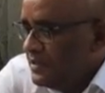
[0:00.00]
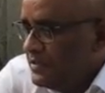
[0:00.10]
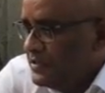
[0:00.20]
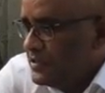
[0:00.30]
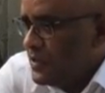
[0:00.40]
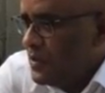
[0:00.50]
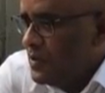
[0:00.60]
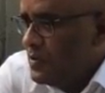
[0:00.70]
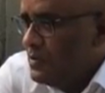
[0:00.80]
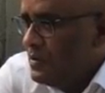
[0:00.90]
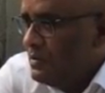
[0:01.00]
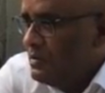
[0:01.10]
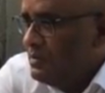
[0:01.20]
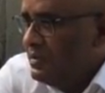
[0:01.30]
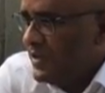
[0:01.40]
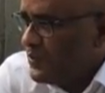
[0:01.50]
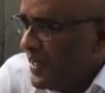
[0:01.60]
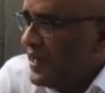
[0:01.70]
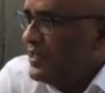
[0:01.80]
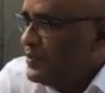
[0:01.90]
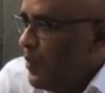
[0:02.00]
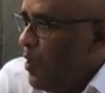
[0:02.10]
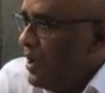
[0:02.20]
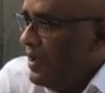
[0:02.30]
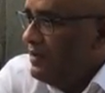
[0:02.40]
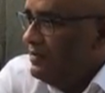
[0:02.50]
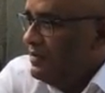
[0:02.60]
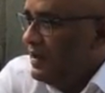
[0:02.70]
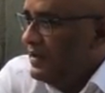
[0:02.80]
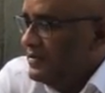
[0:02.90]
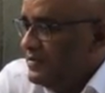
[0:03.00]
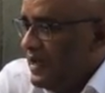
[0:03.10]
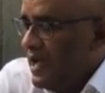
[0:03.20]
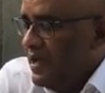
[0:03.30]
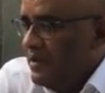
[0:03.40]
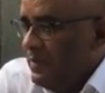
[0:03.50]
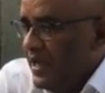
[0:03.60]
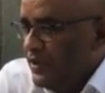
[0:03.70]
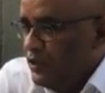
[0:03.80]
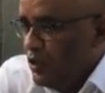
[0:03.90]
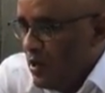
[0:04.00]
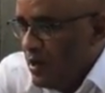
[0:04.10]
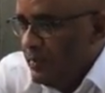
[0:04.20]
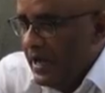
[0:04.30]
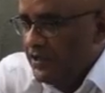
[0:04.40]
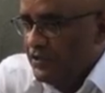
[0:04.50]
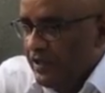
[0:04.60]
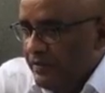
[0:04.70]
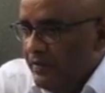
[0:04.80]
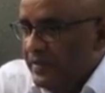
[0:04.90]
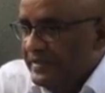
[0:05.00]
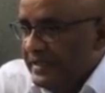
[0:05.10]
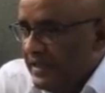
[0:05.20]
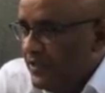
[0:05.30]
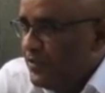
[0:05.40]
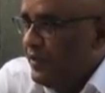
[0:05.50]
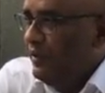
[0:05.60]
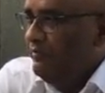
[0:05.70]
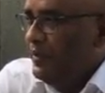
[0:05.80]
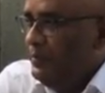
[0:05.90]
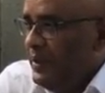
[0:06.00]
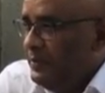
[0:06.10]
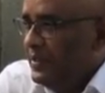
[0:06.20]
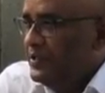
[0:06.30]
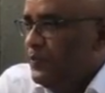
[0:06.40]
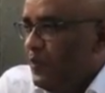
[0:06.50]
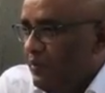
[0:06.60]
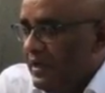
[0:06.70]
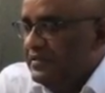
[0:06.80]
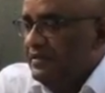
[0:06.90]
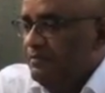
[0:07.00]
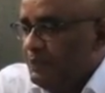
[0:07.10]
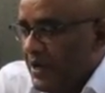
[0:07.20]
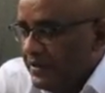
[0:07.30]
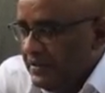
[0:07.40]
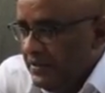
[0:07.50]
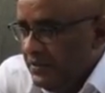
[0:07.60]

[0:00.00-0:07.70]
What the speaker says: So that's what I spoke of. And my job as General Secretary of the People's Progressive Party